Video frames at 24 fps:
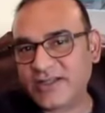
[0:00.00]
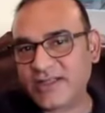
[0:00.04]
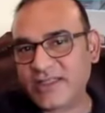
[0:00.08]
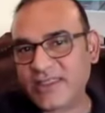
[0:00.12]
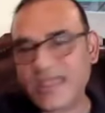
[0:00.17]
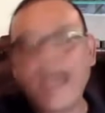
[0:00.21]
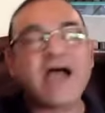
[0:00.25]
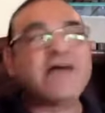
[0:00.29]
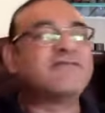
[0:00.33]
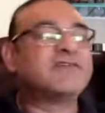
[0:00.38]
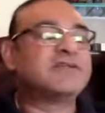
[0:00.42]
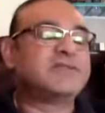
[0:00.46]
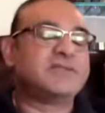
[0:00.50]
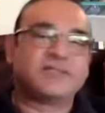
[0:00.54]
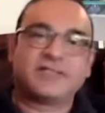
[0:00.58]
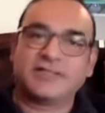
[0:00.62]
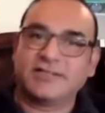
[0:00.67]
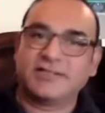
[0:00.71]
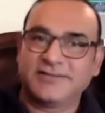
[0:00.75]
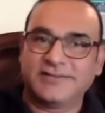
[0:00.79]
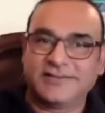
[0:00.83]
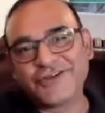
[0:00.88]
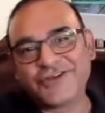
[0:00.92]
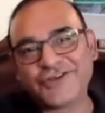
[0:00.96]
they haven't.
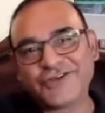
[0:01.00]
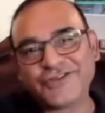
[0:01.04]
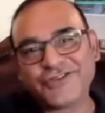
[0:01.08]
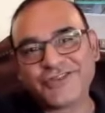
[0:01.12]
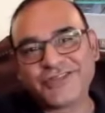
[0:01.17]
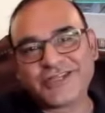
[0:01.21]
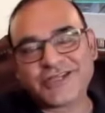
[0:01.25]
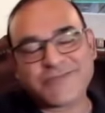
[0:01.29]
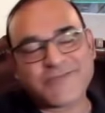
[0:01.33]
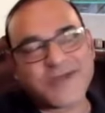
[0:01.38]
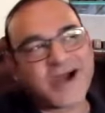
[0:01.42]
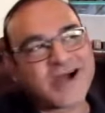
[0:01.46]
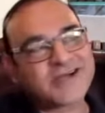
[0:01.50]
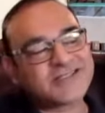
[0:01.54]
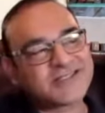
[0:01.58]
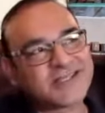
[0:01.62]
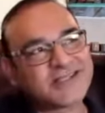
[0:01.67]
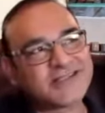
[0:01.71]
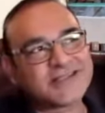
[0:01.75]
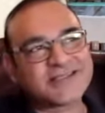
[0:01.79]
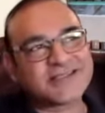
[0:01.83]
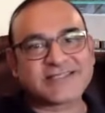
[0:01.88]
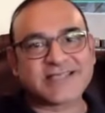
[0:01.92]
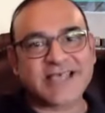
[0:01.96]
The demands
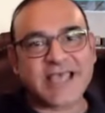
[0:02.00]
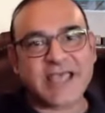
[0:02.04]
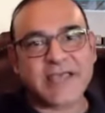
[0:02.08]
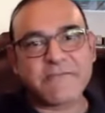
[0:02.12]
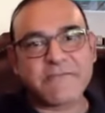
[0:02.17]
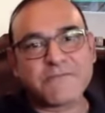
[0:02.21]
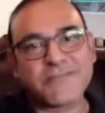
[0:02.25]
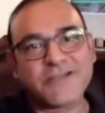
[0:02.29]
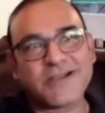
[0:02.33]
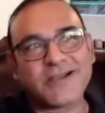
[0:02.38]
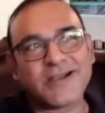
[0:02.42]
are the same.